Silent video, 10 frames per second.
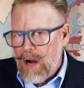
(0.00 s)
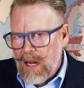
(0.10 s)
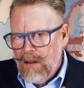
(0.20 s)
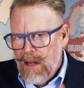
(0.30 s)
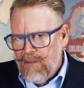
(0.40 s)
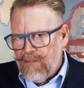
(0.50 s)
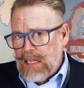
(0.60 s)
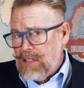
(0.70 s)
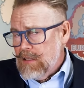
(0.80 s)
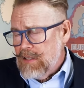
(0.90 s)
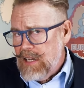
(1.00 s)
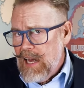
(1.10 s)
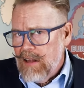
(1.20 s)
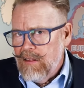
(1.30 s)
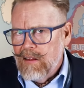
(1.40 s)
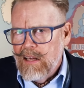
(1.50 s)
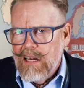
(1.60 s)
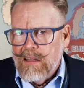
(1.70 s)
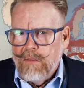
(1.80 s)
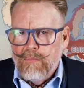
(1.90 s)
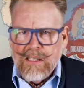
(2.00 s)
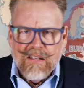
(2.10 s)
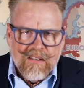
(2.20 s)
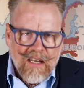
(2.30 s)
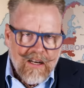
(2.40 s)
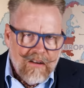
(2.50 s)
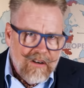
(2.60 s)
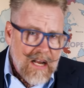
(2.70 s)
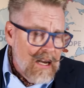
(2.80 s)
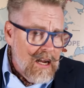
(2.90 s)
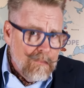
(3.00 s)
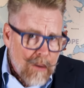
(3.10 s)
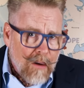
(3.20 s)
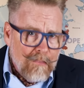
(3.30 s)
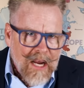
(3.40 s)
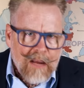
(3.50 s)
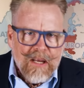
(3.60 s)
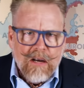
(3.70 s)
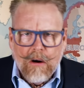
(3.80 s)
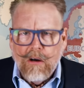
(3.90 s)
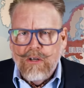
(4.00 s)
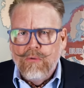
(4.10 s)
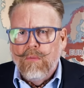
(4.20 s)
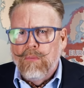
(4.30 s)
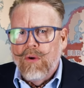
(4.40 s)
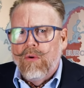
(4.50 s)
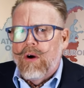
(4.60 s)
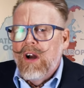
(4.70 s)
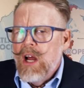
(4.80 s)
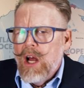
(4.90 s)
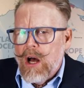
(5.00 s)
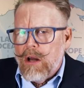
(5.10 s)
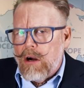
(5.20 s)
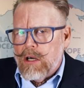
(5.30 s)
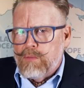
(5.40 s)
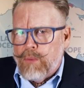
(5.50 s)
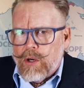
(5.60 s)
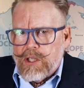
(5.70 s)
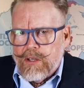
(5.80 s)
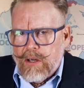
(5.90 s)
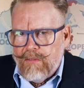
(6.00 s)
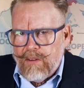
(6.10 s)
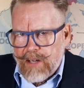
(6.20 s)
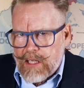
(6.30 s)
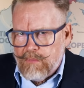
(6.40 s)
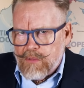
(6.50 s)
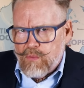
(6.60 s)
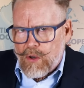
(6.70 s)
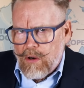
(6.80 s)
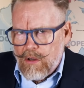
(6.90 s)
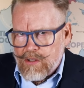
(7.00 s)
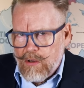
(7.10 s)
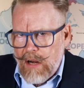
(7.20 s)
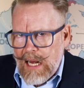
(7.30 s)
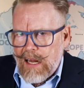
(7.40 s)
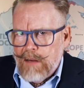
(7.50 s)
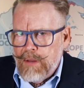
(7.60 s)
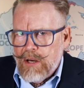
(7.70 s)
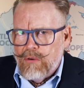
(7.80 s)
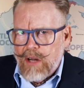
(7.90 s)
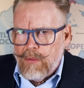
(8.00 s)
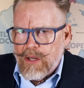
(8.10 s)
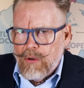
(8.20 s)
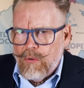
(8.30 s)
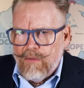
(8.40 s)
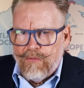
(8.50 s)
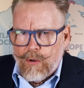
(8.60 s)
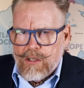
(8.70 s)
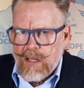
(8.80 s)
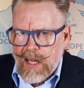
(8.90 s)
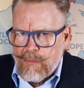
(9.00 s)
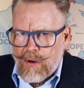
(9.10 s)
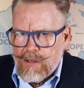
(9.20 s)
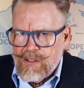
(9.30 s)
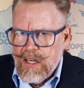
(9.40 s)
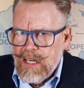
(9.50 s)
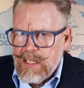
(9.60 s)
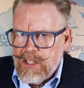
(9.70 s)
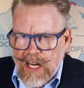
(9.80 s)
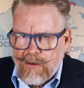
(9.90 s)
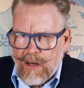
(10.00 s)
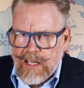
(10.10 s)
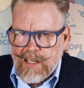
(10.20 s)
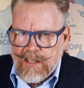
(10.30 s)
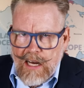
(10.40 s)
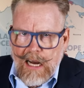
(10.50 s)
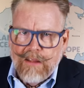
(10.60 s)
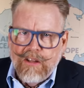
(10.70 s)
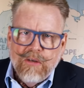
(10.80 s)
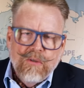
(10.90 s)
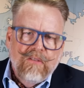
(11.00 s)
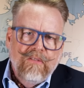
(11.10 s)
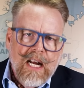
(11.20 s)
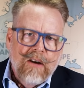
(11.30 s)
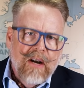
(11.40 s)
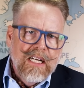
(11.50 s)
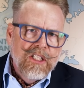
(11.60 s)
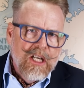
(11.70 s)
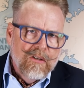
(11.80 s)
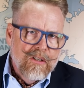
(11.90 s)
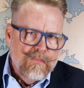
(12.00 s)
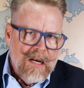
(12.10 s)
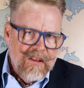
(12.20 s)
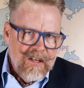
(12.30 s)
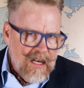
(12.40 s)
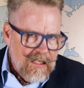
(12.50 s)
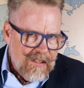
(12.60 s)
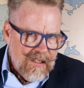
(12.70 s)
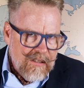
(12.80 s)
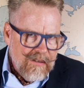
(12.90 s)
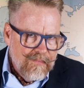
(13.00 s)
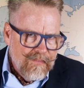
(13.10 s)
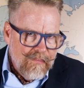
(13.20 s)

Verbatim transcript: While Freisler's death at the business end of an Allied bomb may be hard to deplore, a large portion of the victims were also Allied POW and forced laborers, generally denied the use of air raid shelters by the Nazis.